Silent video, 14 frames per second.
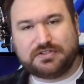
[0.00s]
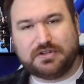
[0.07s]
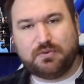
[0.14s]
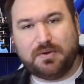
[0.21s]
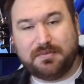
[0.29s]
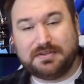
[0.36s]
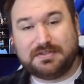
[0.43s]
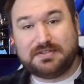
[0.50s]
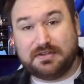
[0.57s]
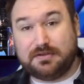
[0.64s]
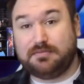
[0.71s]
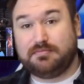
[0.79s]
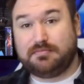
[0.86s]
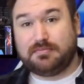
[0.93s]
two women
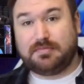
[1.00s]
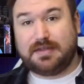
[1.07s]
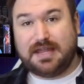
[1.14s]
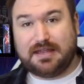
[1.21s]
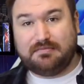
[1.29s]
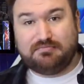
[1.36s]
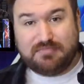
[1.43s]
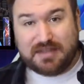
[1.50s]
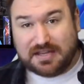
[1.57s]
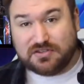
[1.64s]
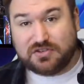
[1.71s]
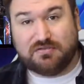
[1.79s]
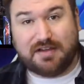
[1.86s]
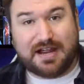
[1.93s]
to
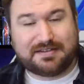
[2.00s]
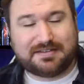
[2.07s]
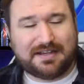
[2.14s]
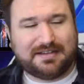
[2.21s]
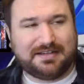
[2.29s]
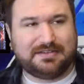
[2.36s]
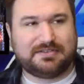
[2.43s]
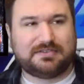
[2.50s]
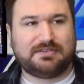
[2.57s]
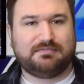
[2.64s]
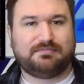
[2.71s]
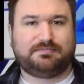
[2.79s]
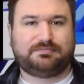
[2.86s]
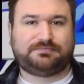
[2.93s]
interact at least.
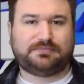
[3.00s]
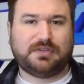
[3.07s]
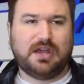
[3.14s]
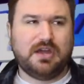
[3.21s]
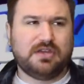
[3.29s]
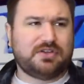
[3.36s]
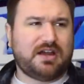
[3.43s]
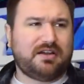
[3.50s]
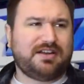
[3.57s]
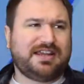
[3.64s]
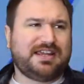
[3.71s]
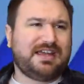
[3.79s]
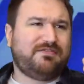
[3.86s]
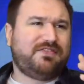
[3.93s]
So I'm
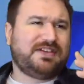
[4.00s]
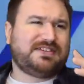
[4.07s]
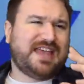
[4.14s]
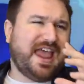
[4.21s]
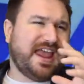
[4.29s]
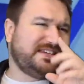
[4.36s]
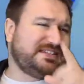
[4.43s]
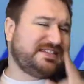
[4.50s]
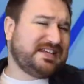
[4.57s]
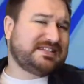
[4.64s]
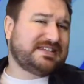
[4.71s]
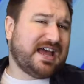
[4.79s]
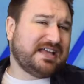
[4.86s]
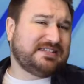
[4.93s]
to give this a
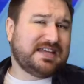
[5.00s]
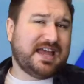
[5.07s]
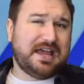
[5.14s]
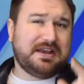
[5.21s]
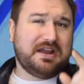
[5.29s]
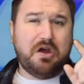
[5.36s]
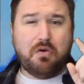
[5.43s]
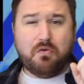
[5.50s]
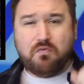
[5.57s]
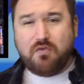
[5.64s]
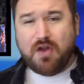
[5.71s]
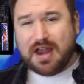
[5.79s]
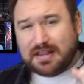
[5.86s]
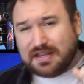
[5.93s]
6 out of 10.
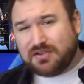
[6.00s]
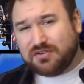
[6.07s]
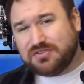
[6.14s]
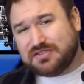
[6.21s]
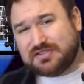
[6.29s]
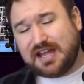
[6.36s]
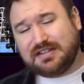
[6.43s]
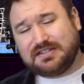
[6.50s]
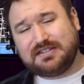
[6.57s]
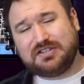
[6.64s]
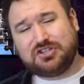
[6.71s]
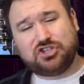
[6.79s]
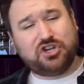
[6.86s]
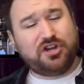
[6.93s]
Really good start to
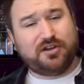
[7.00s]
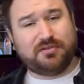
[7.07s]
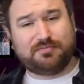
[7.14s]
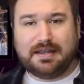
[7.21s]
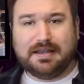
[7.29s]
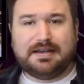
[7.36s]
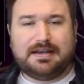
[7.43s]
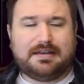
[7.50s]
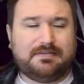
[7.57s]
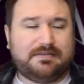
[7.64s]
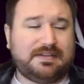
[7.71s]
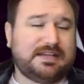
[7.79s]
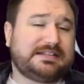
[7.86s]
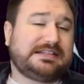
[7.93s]
the show.
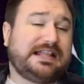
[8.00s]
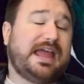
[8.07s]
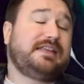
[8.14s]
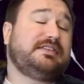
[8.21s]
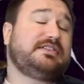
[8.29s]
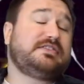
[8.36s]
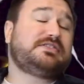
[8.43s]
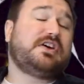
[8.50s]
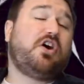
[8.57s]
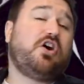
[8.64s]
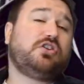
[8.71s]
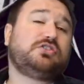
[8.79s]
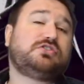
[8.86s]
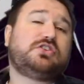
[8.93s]
This led us
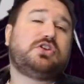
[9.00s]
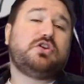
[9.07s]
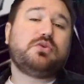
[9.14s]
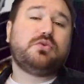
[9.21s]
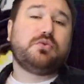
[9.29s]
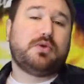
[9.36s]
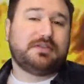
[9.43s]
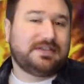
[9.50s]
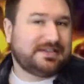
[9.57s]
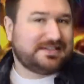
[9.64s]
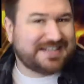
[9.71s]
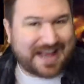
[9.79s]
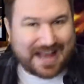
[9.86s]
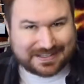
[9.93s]
on to the
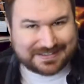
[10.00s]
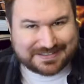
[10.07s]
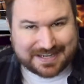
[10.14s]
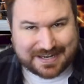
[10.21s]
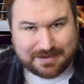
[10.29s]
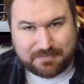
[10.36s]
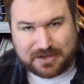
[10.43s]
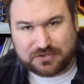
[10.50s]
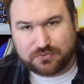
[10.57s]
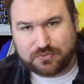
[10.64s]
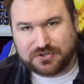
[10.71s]
tag team match,